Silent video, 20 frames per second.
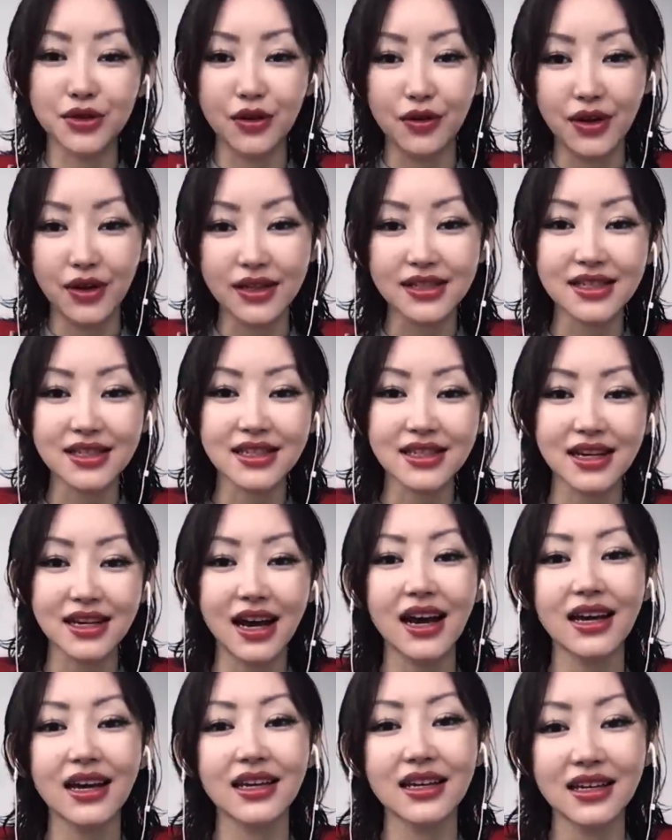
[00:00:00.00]
Korean
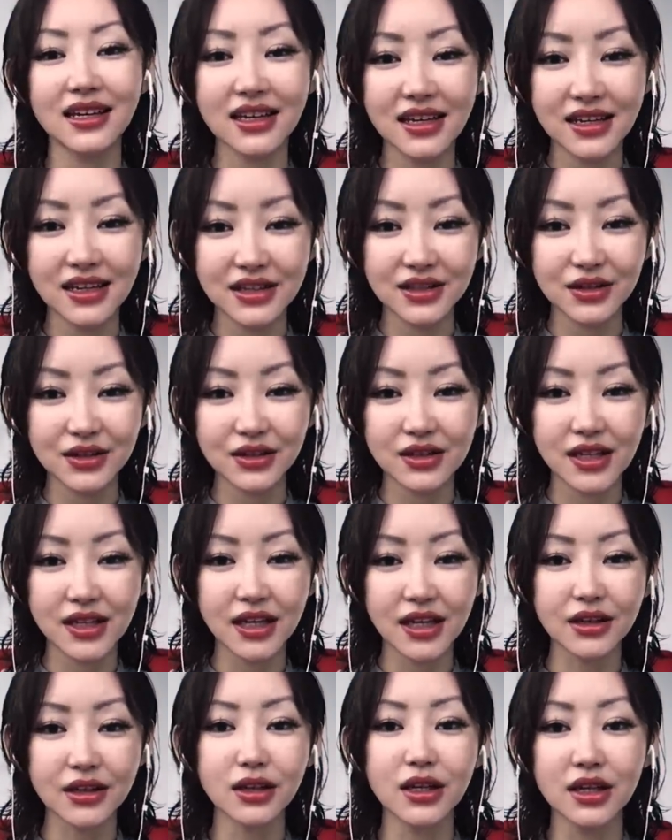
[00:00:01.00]
sky. So
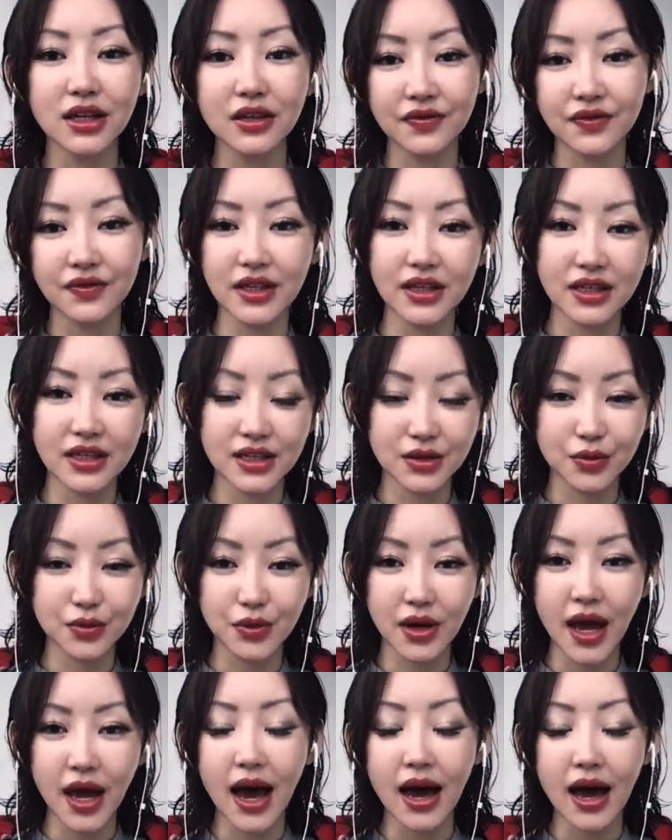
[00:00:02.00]
inside the leaflets,
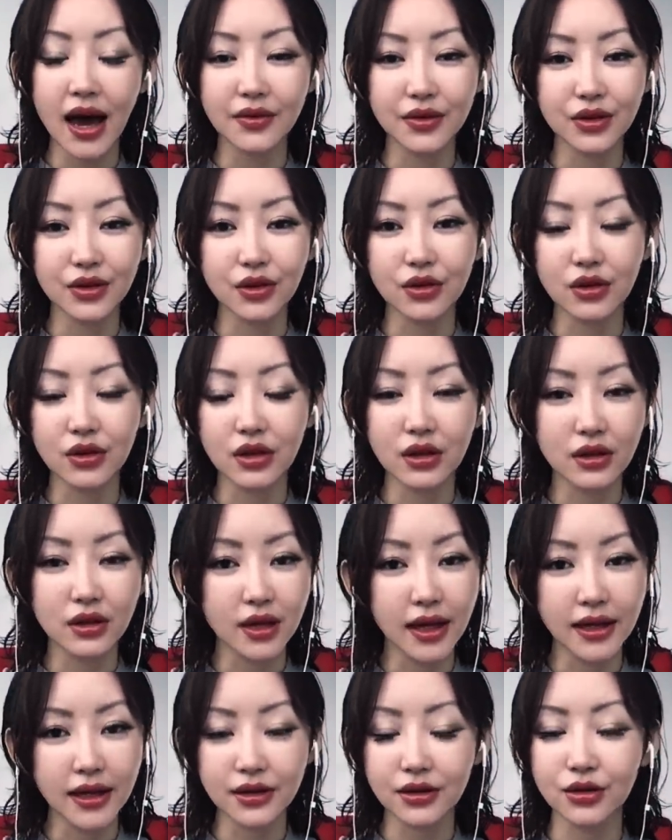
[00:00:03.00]
we have you know
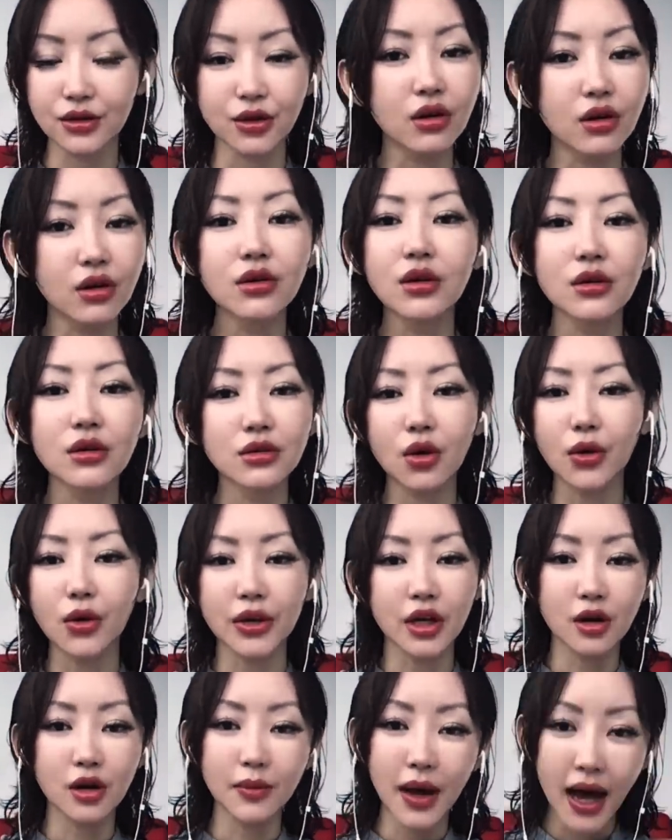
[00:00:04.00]
like you know
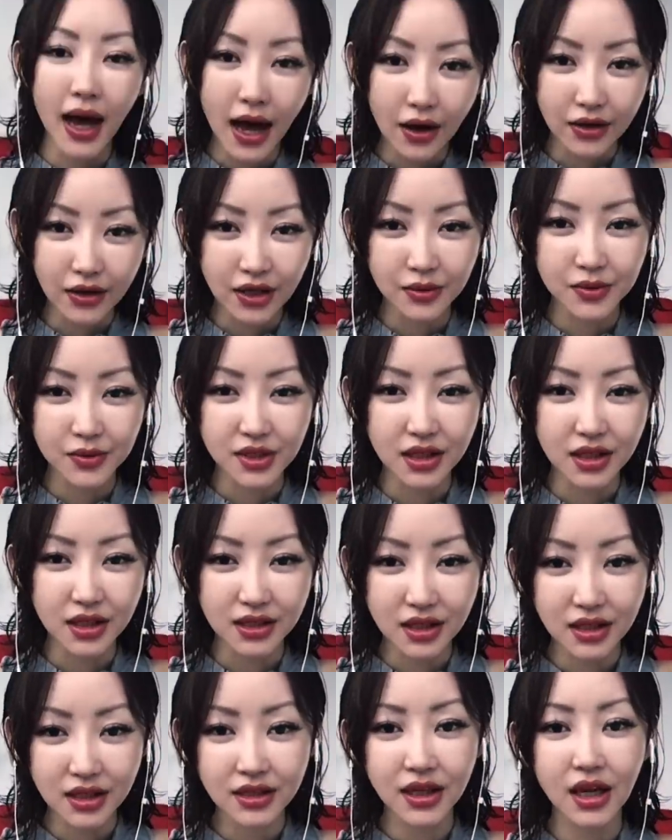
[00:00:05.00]
talking about how Kims are
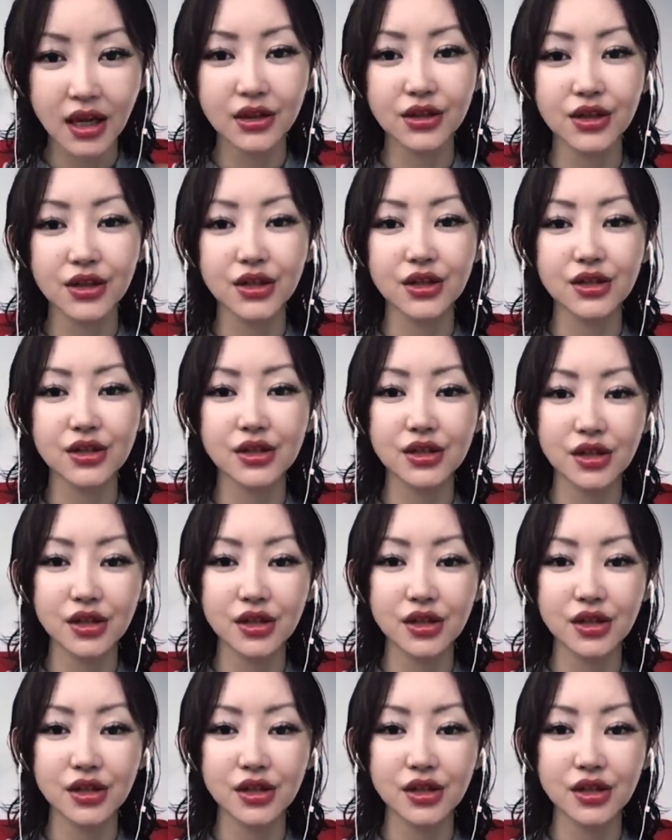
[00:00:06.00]
dictators.